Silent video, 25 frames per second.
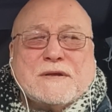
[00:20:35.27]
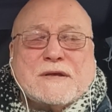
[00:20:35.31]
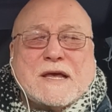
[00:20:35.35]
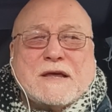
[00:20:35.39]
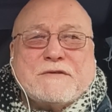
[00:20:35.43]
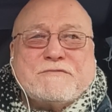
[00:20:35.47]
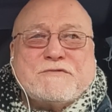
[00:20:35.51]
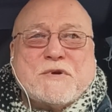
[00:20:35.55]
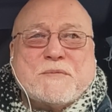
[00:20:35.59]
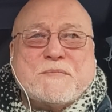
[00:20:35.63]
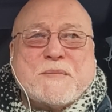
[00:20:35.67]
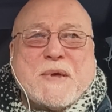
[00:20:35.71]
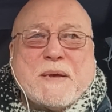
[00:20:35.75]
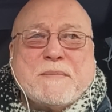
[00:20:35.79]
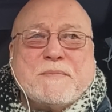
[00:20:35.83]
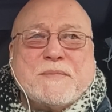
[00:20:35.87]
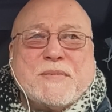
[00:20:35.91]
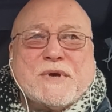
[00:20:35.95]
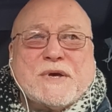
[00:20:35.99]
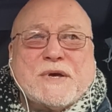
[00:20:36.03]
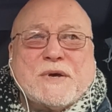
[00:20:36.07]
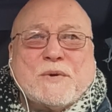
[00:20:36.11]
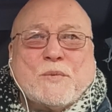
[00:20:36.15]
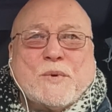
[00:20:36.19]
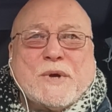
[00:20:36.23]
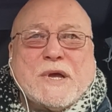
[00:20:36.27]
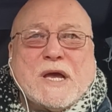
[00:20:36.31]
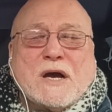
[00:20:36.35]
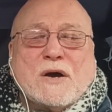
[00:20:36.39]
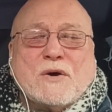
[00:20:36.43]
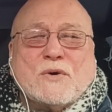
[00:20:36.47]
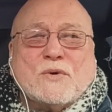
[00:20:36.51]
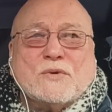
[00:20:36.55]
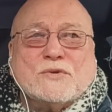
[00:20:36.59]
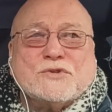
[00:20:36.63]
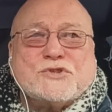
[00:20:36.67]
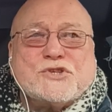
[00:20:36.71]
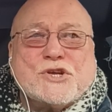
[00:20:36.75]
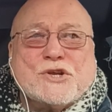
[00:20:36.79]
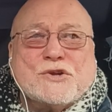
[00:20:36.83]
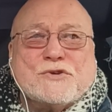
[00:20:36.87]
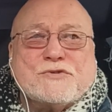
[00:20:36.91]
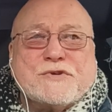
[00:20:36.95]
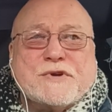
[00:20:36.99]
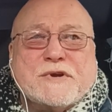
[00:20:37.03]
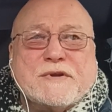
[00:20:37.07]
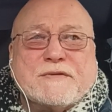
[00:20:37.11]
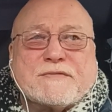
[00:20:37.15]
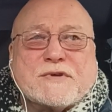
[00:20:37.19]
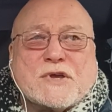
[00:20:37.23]
And remember, we are all
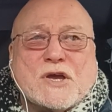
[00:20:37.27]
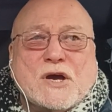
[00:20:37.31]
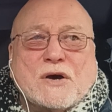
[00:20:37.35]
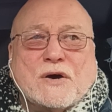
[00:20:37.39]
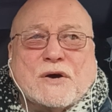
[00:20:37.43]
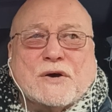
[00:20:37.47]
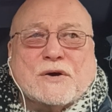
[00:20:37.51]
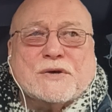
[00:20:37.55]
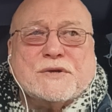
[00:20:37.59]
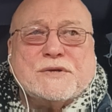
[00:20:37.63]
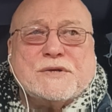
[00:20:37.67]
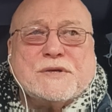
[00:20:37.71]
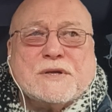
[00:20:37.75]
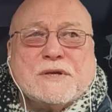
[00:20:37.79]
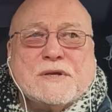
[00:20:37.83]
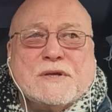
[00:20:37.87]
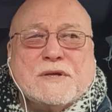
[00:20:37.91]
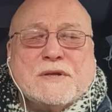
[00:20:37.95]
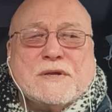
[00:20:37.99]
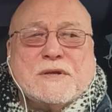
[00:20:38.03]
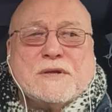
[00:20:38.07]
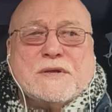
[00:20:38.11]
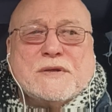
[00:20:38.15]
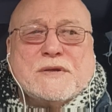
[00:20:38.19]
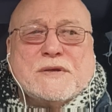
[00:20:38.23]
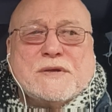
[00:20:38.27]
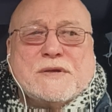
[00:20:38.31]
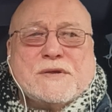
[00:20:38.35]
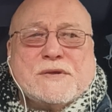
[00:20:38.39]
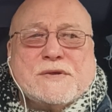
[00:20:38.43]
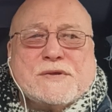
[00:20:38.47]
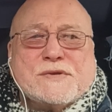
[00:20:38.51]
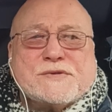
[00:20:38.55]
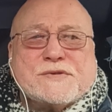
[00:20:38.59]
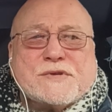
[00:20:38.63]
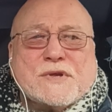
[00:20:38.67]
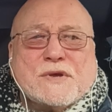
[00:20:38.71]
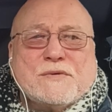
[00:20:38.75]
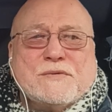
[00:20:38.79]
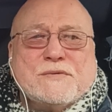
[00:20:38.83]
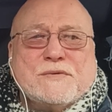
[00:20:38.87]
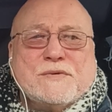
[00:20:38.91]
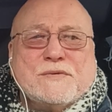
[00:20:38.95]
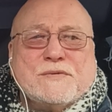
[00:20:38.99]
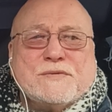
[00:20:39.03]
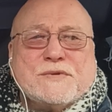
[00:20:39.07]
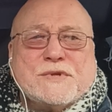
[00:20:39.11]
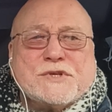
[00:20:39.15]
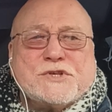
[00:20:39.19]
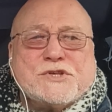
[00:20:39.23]
children of God,
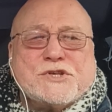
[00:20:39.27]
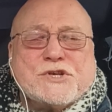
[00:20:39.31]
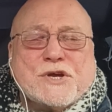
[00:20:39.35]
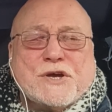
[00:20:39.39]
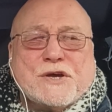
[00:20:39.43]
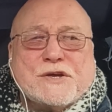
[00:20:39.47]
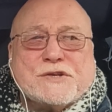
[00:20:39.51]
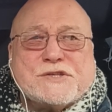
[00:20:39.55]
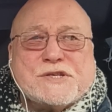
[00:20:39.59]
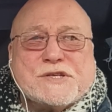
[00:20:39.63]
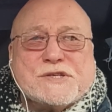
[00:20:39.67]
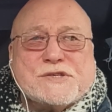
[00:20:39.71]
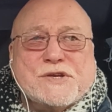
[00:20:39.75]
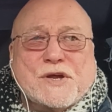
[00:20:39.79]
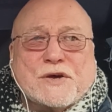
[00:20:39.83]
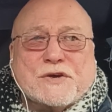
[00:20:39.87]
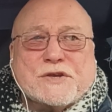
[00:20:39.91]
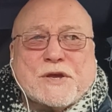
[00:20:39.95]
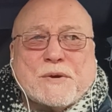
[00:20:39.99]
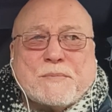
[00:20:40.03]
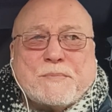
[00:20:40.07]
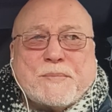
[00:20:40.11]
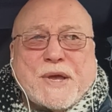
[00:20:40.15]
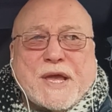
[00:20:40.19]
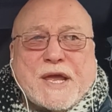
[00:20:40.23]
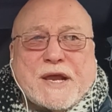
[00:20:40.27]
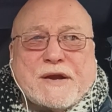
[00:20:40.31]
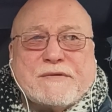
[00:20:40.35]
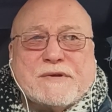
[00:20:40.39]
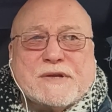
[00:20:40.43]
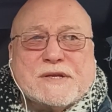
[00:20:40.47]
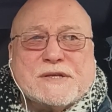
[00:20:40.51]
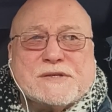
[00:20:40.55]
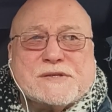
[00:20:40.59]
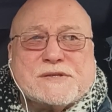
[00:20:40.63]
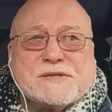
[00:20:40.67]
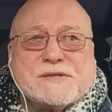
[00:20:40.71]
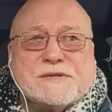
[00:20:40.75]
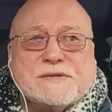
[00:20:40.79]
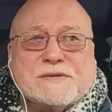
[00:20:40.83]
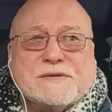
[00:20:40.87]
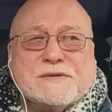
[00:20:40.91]
so the church is not your parent.